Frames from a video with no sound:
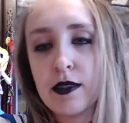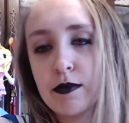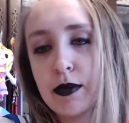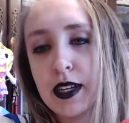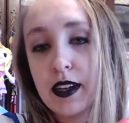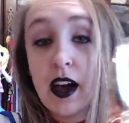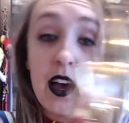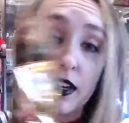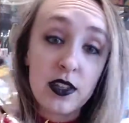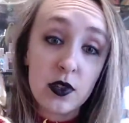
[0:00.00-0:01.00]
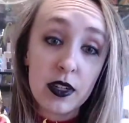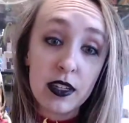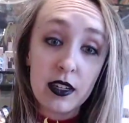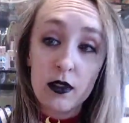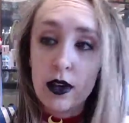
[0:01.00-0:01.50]
But I enjoy
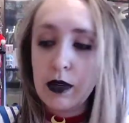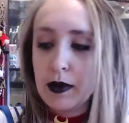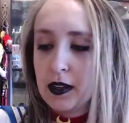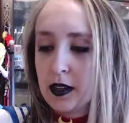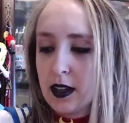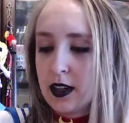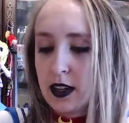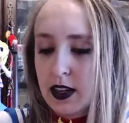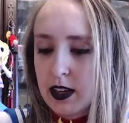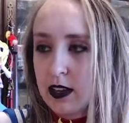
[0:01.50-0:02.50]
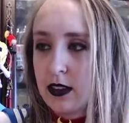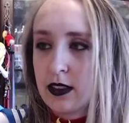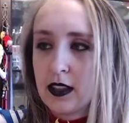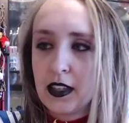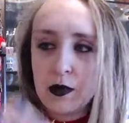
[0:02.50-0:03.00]
it quite a bit. And again,
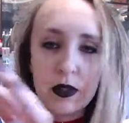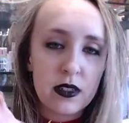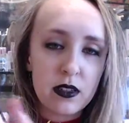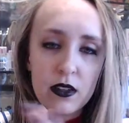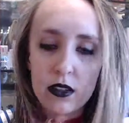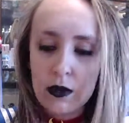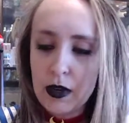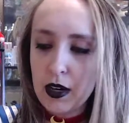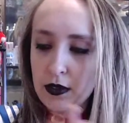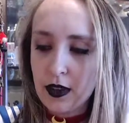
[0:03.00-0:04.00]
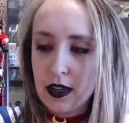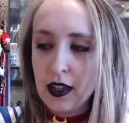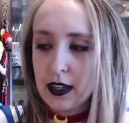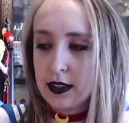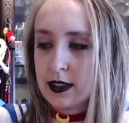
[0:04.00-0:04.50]
these pieces all come off and
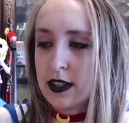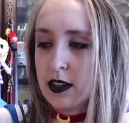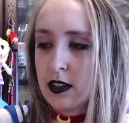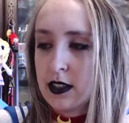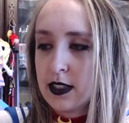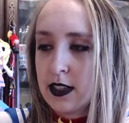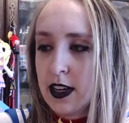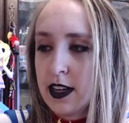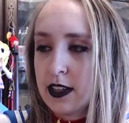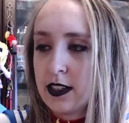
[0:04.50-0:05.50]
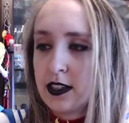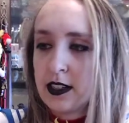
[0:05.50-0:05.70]
they sit on the stand.